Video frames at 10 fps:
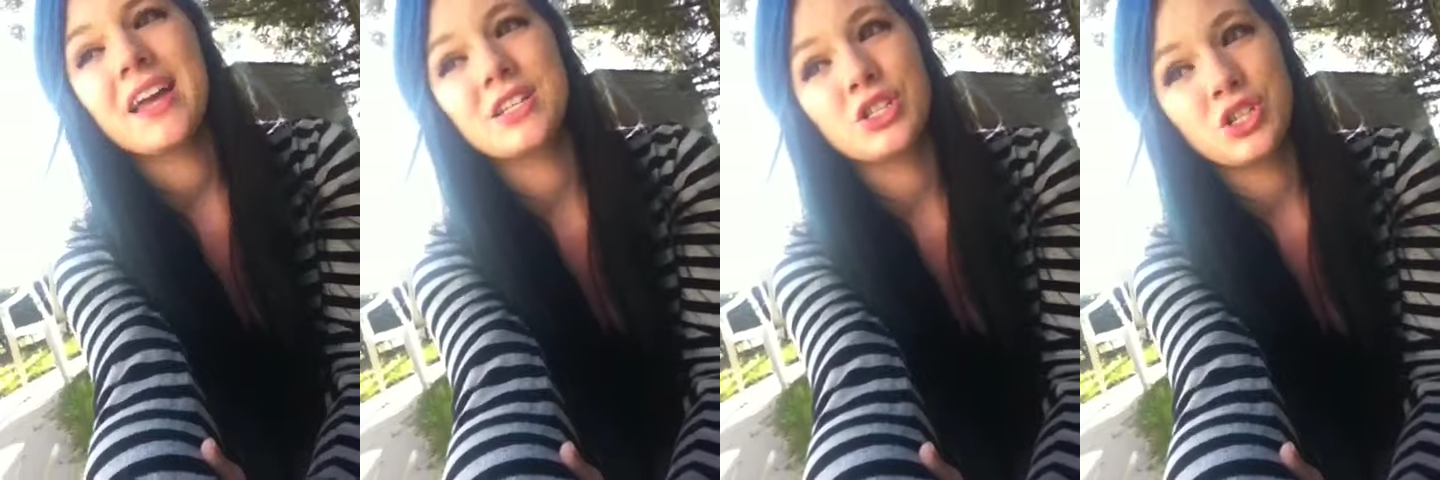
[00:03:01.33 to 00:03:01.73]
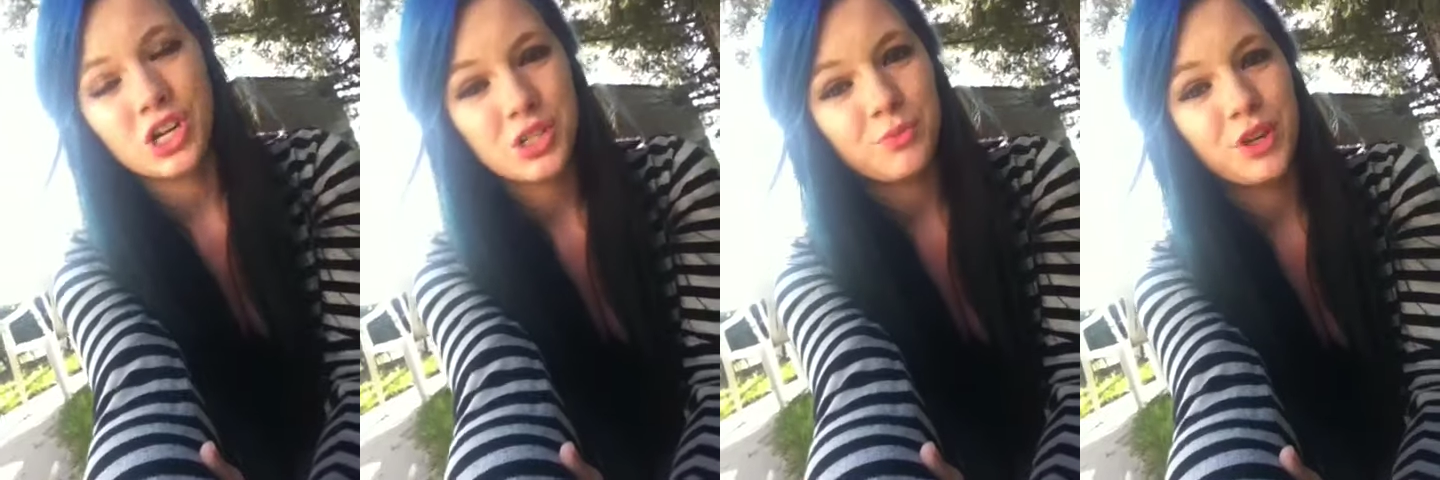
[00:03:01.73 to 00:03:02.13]
it's
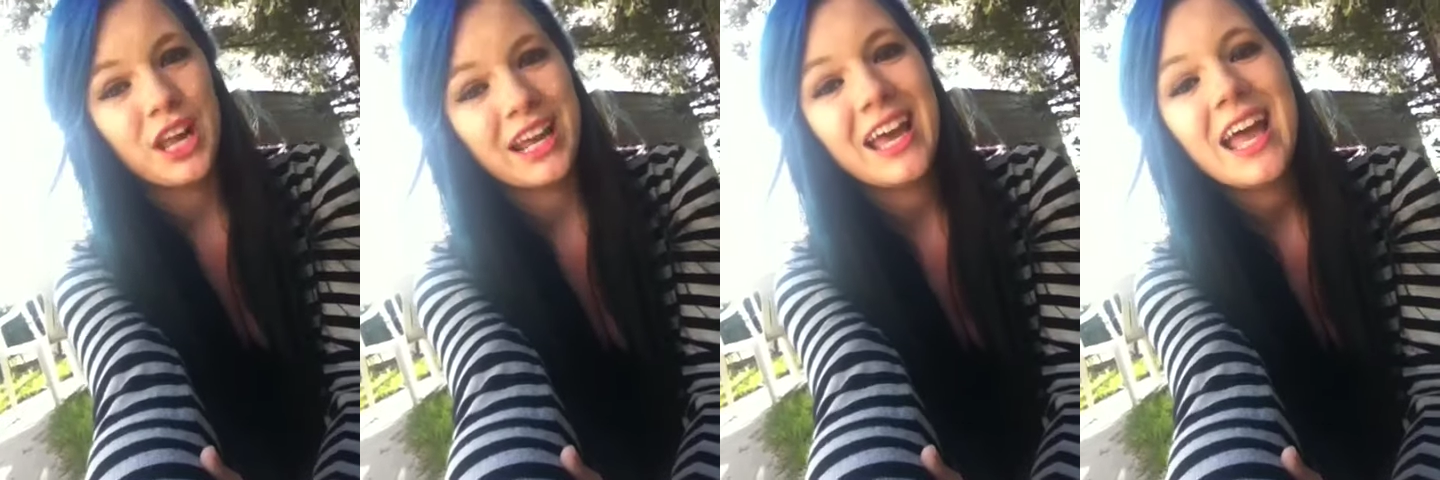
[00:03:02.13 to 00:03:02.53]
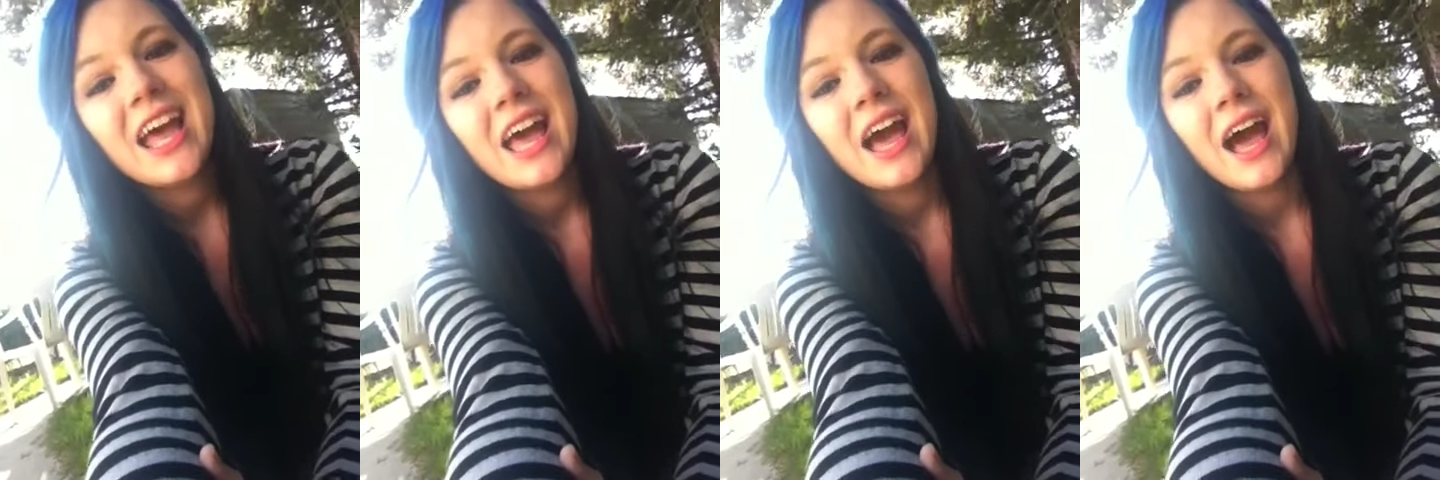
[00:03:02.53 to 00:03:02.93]
Josh and Breanna
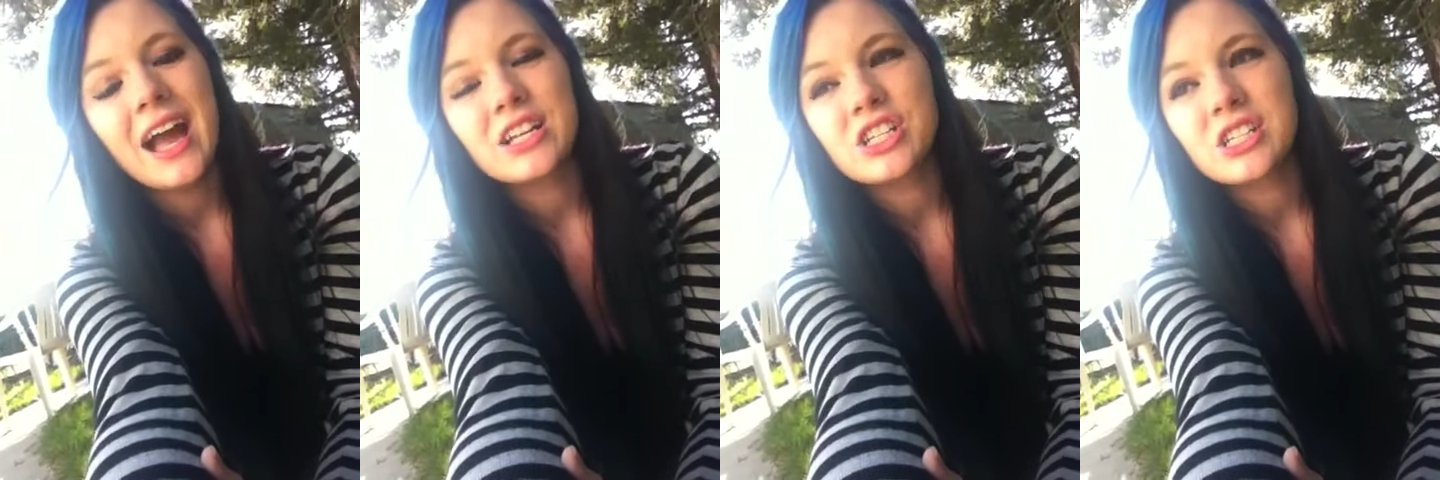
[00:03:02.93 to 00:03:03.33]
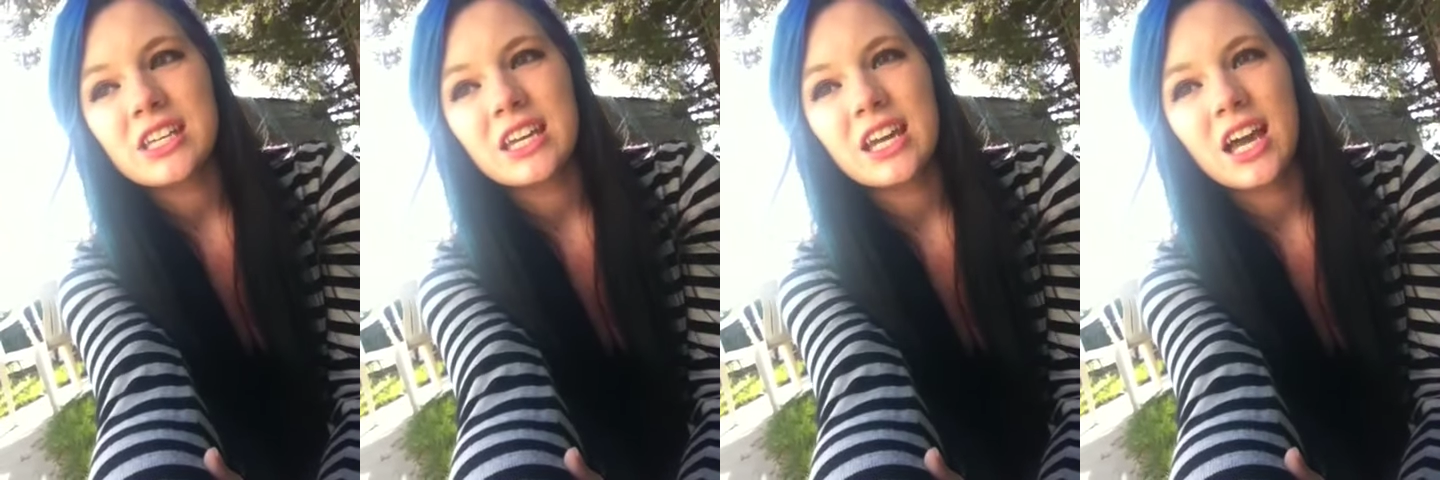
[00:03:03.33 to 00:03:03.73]

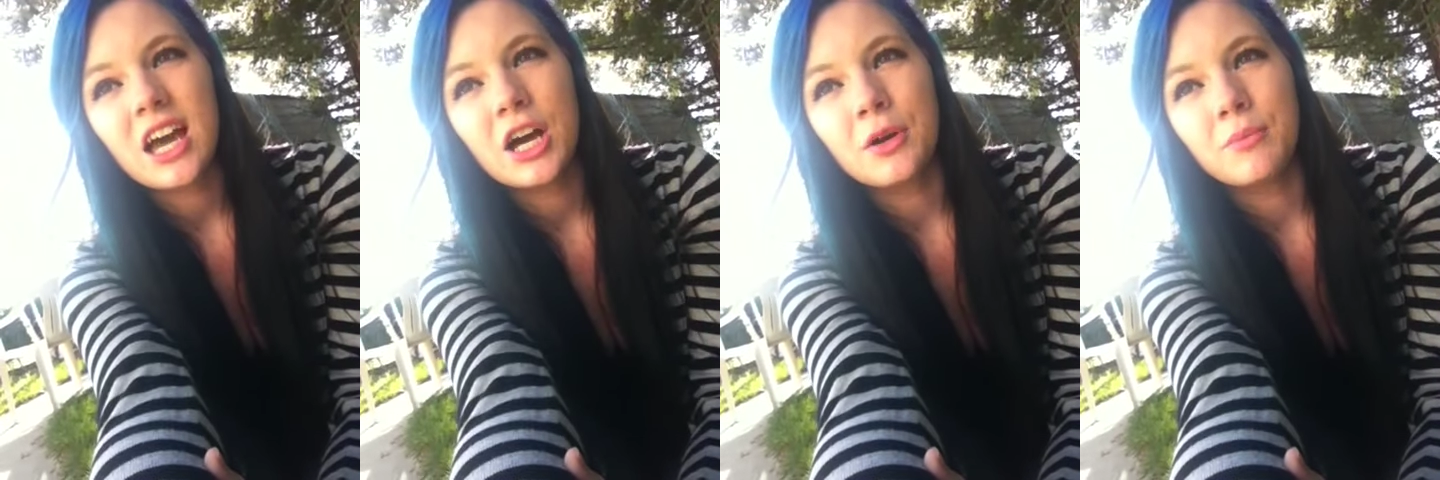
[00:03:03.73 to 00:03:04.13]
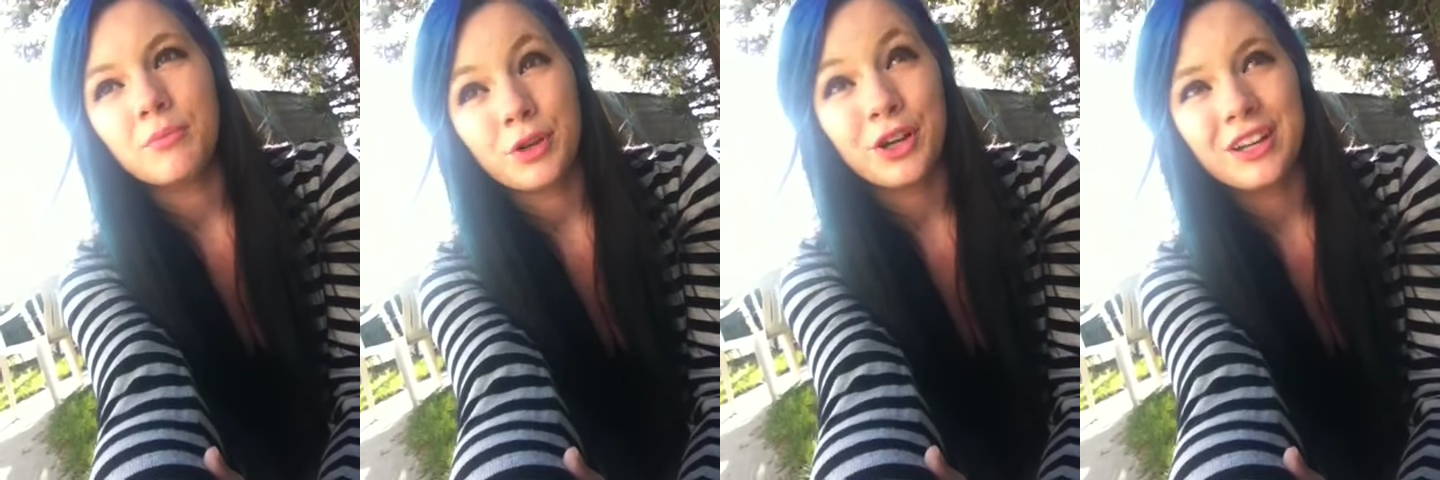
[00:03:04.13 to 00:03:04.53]
actually um,
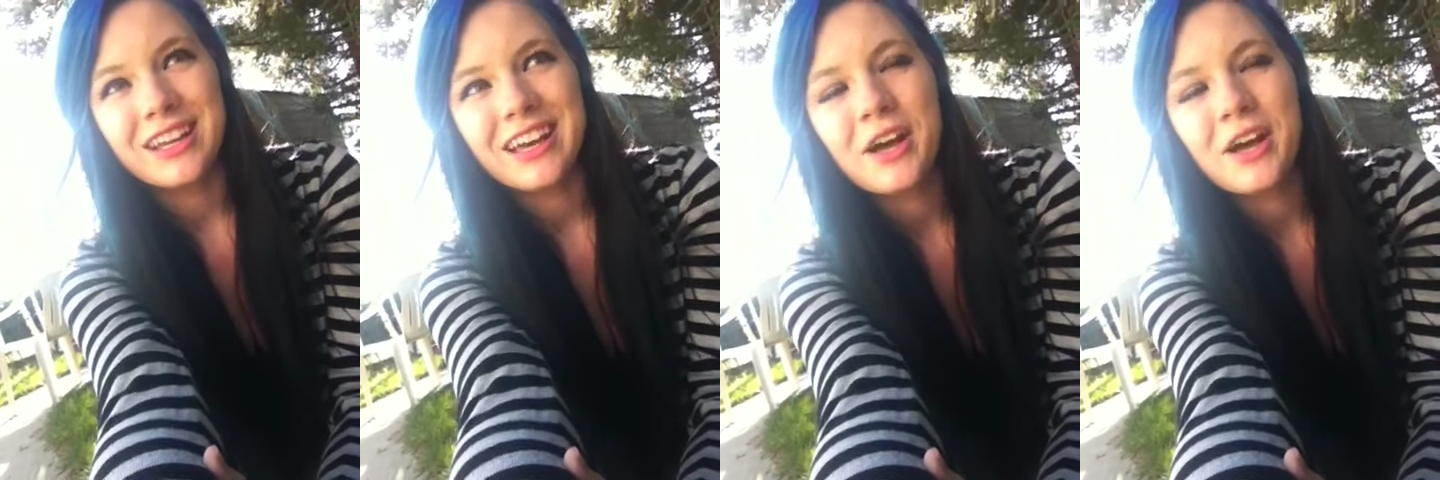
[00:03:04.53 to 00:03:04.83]
Breanna